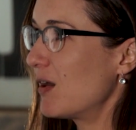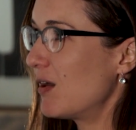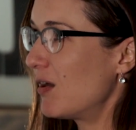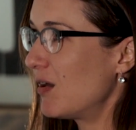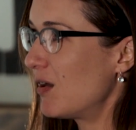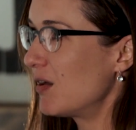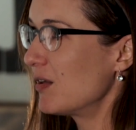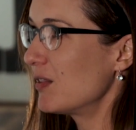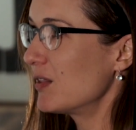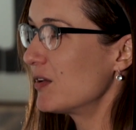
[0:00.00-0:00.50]

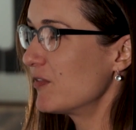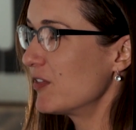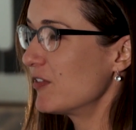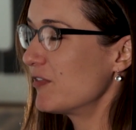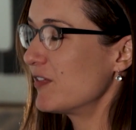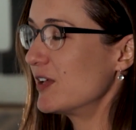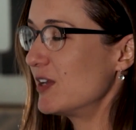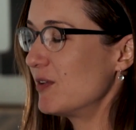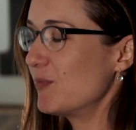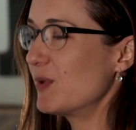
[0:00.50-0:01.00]
All of the
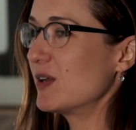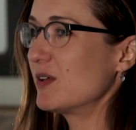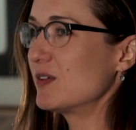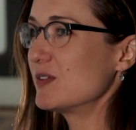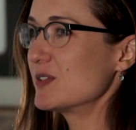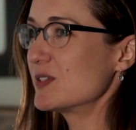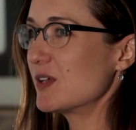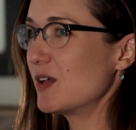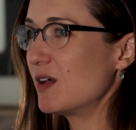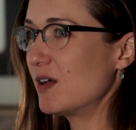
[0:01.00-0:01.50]

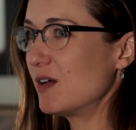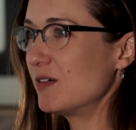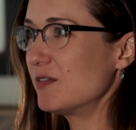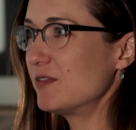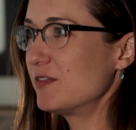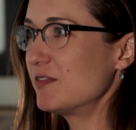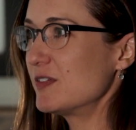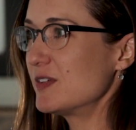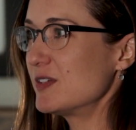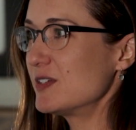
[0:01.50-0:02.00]
fundamentals of
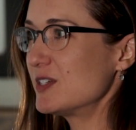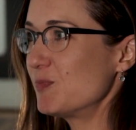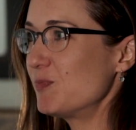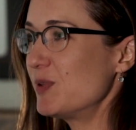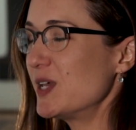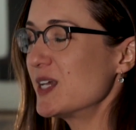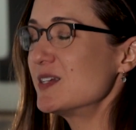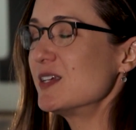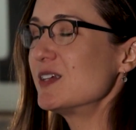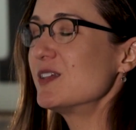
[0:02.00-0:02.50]

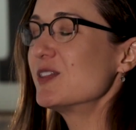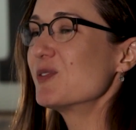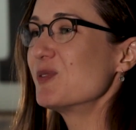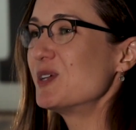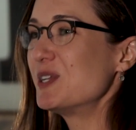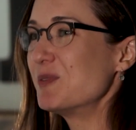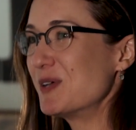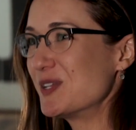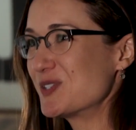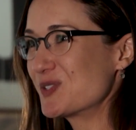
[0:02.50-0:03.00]
depicting
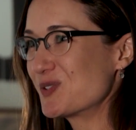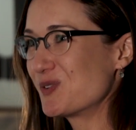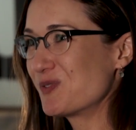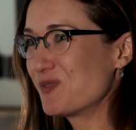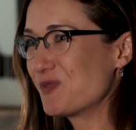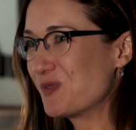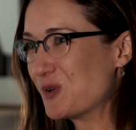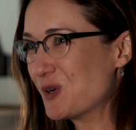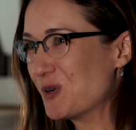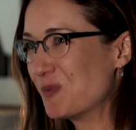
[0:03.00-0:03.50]
three-dimensional
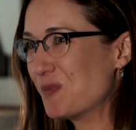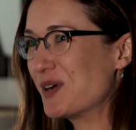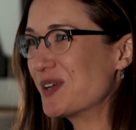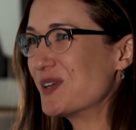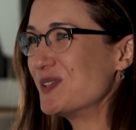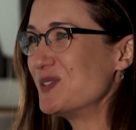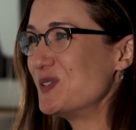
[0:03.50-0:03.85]
form on a